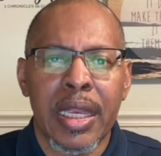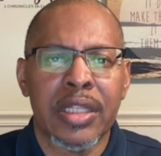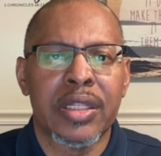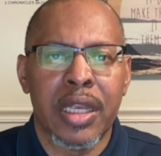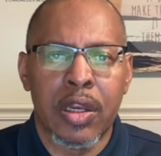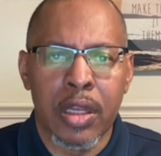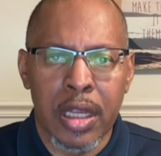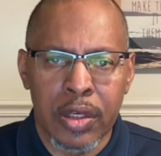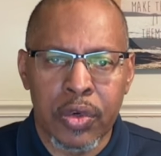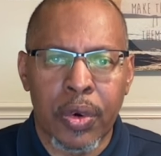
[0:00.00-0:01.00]
It's an
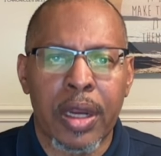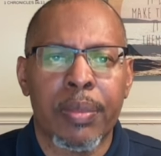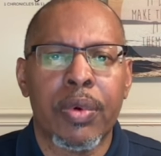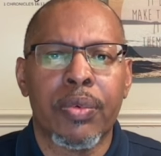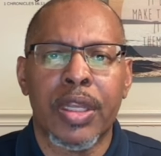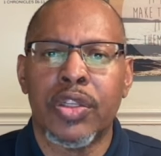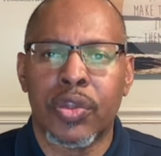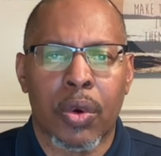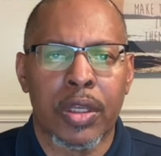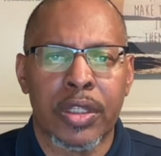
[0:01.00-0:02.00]
incredible
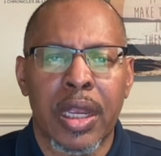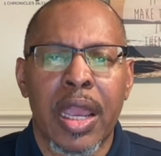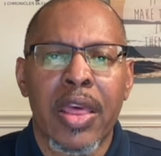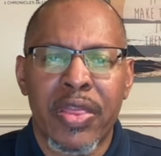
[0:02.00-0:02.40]
resource